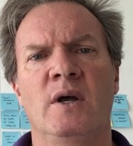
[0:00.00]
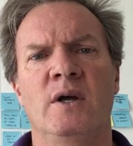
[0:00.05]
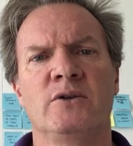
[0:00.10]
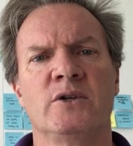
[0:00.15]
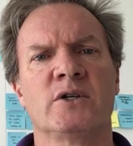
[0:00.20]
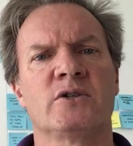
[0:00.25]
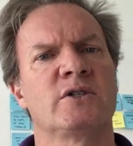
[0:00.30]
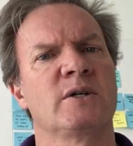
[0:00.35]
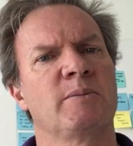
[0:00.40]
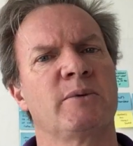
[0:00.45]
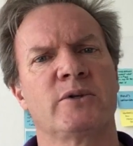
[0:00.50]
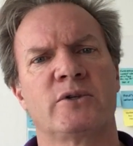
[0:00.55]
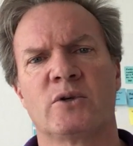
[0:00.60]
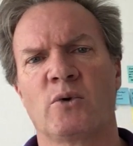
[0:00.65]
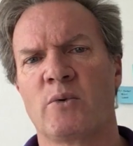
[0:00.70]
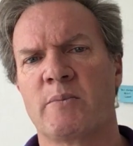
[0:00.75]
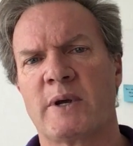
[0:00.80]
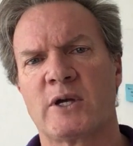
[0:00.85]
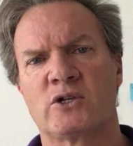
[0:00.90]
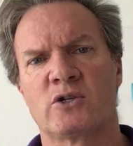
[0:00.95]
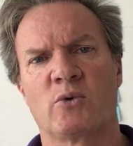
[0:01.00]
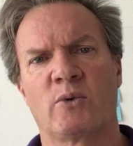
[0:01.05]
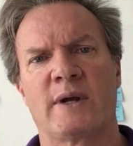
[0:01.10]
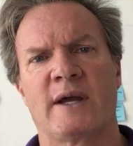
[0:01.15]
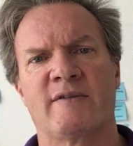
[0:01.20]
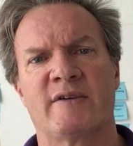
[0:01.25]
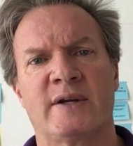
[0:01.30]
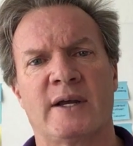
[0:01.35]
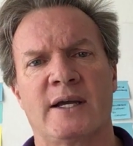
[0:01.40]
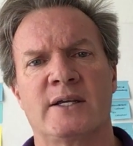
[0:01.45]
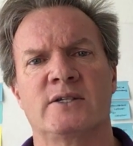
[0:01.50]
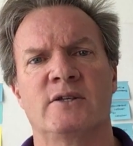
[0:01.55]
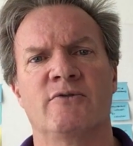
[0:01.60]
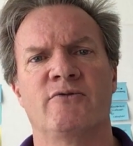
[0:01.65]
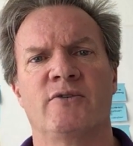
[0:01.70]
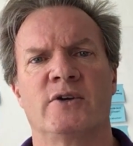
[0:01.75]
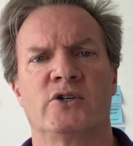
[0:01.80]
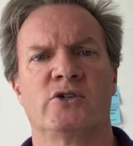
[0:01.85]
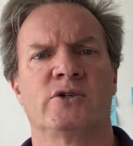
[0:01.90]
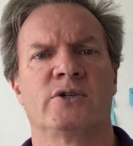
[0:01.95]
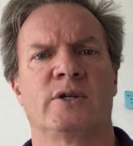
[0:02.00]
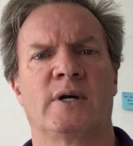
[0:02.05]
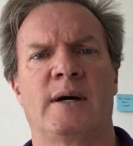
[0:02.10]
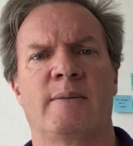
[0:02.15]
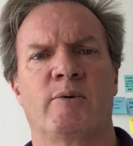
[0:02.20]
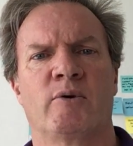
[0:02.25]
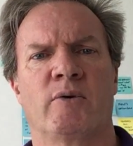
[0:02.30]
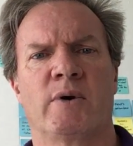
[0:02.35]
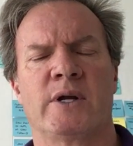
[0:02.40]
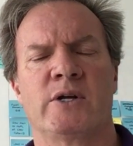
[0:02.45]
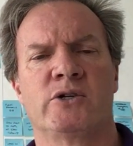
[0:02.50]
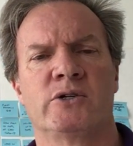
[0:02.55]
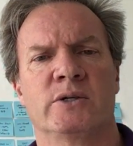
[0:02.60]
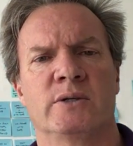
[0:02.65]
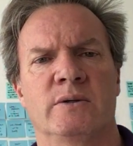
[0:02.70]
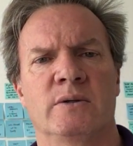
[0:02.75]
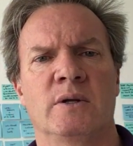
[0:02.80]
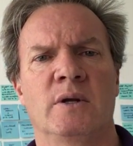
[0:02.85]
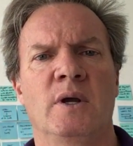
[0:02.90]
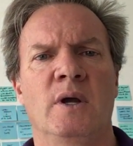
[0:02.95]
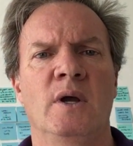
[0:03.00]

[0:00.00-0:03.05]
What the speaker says: just simply so we make sure we have a nice, efficient operation.